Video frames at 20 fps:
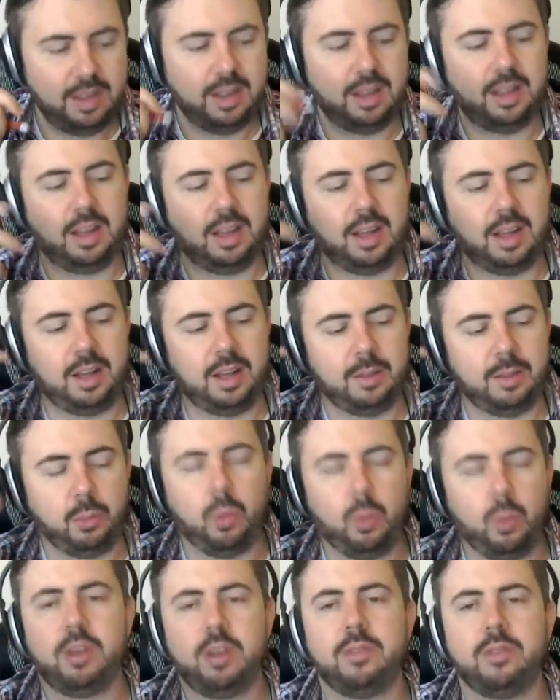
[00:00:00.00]

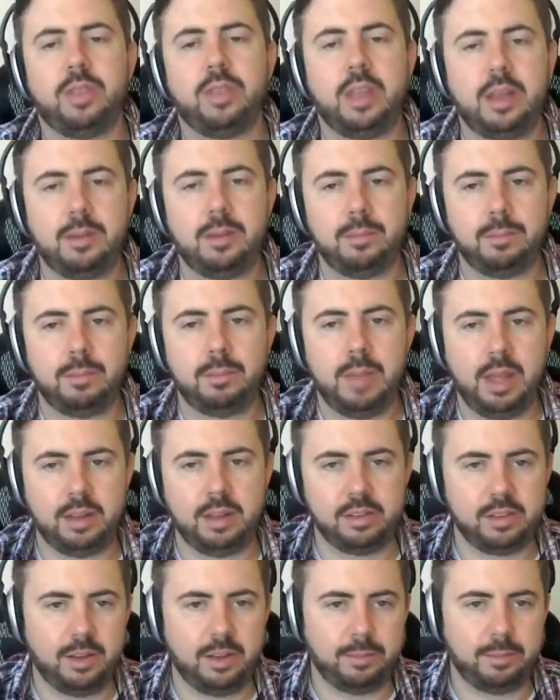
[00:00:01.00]
One of them
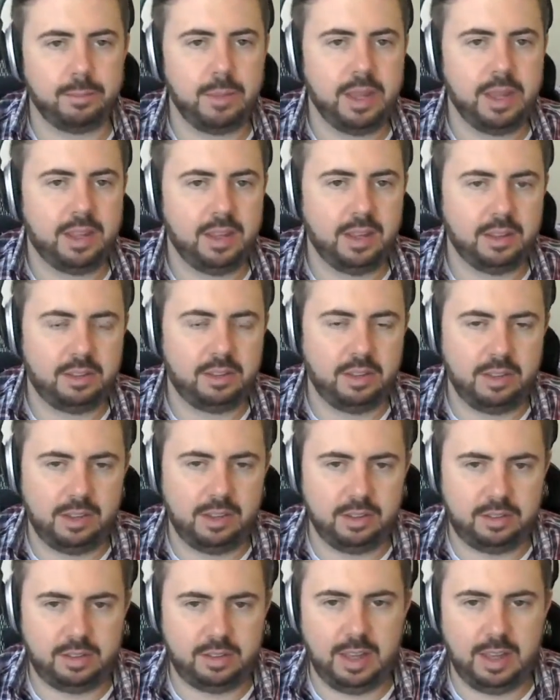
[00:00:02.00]
ends up making it to the
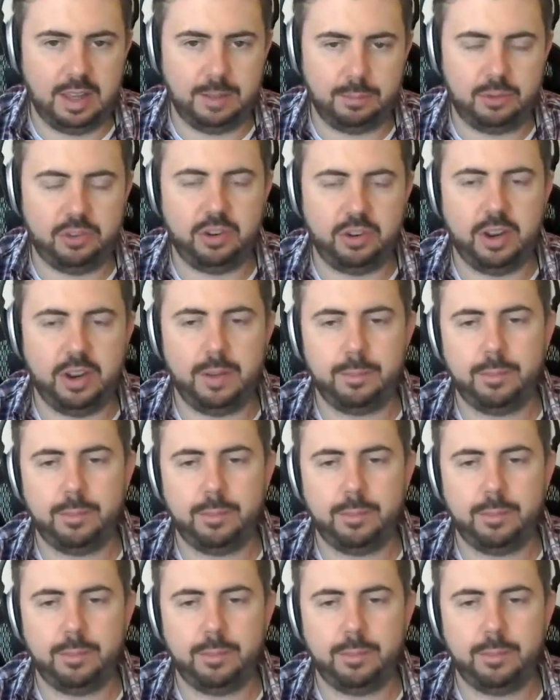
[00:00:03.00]
escape ship,